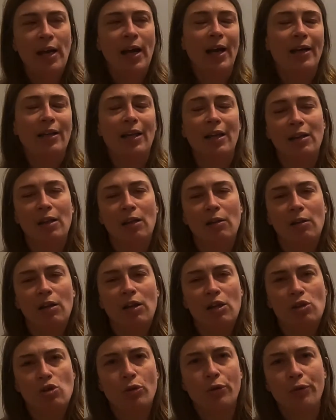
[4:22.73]
And
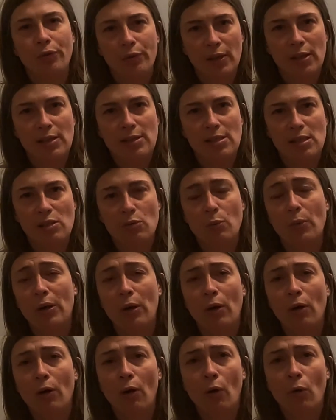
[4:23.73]
the truth is we
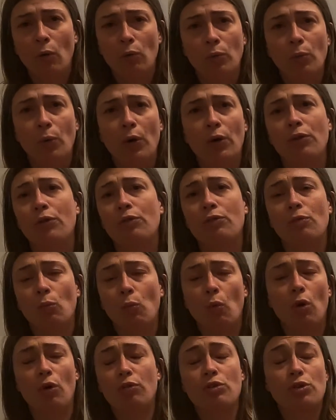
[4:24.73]
are our own
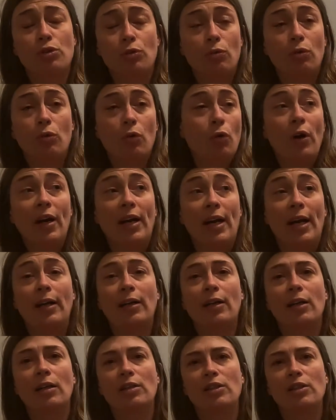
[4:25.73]
worst critic.